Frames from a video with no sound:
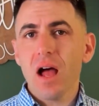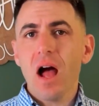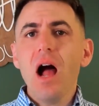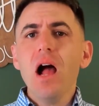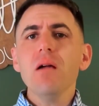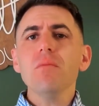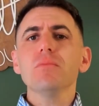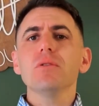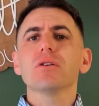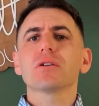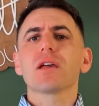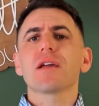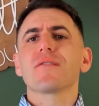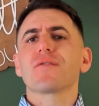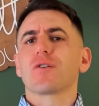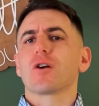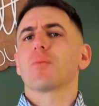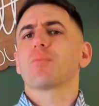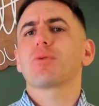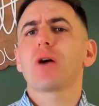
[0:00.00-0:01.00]
I'm looking
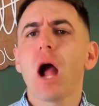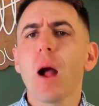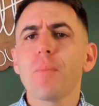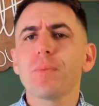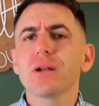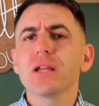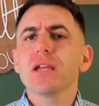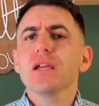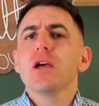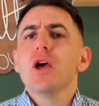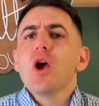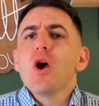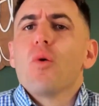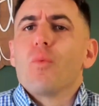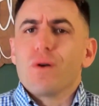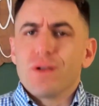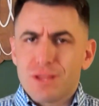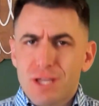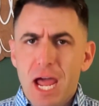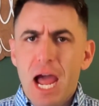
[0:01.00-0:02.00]
for a property
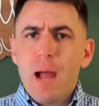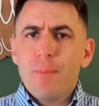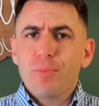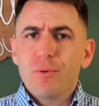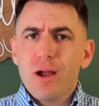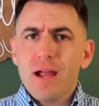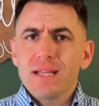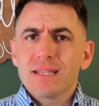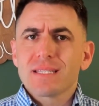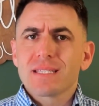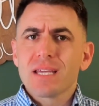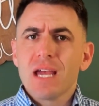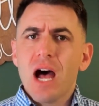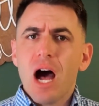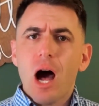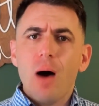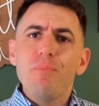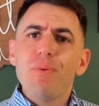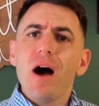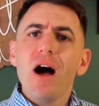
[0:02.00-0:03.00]
with cap rates
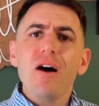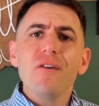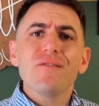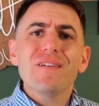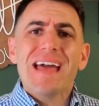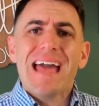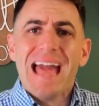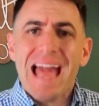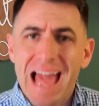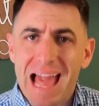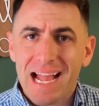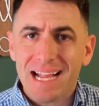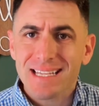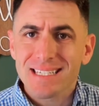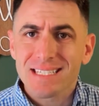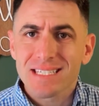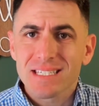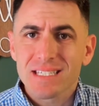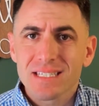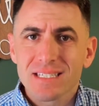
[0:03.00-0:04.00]
above
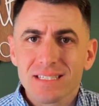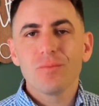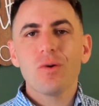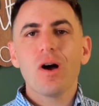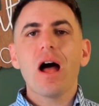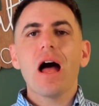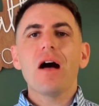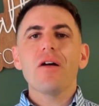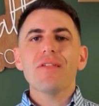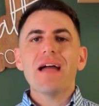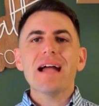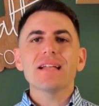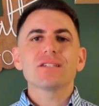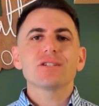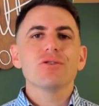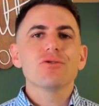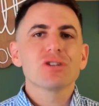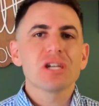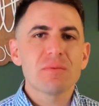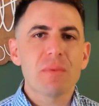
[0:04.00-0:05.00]
X, well, that's
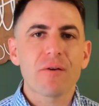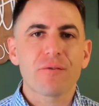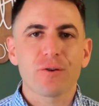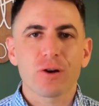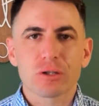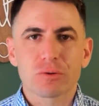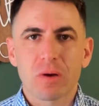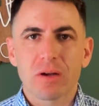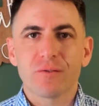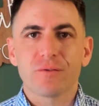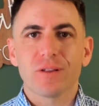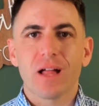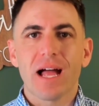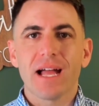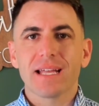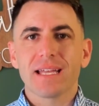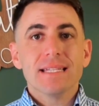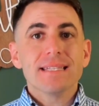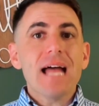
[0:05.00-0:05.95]
usually my first red flag.